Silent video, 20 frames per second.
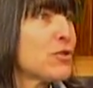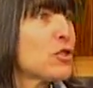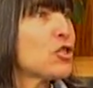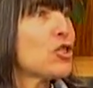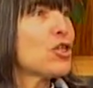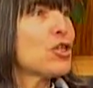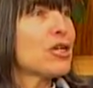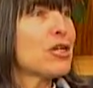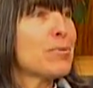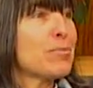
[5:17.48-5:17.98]
for
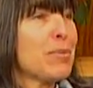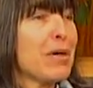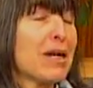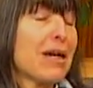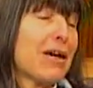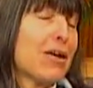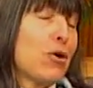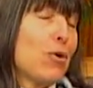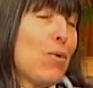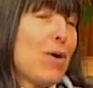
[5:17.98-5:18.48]
sure. But
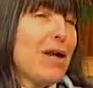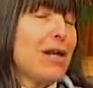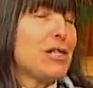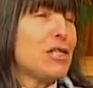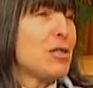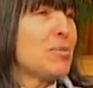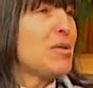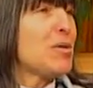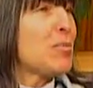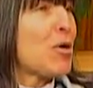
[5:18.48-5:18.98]
I don't want it
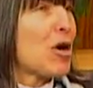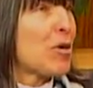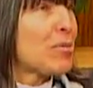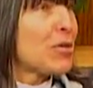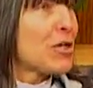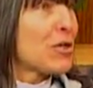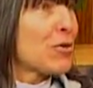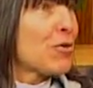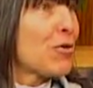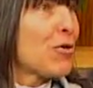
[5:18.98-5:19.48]
to be marble
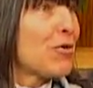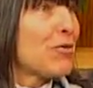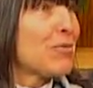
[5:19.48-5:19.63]
and chrome.